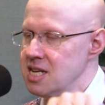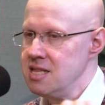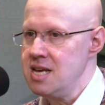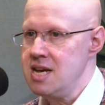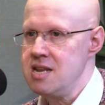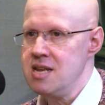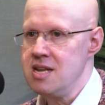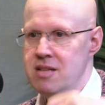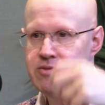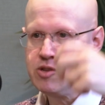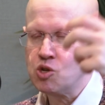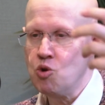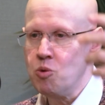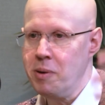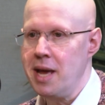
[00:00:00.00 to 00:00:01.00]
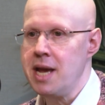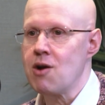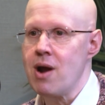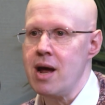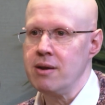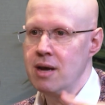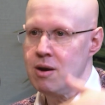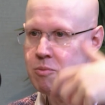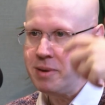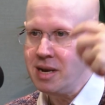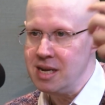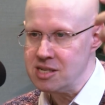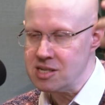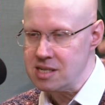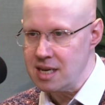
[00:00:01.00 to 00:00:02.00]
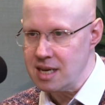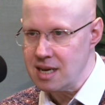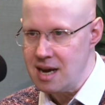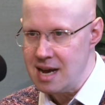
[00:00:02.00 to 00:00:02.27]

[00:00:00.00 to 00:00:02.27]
And then in the school playground, I would be listening.